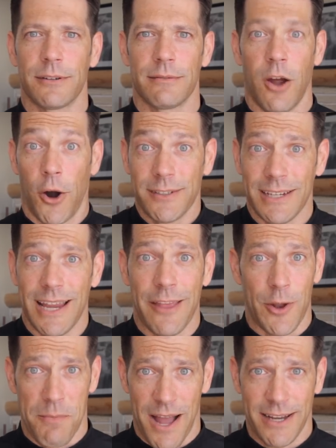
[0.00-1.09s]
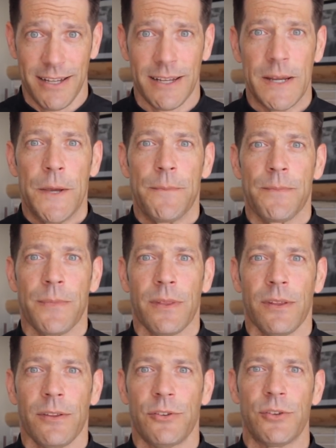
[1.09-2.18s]
heart and their mind
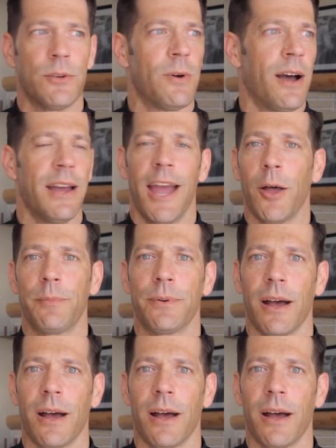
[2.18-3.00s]
to help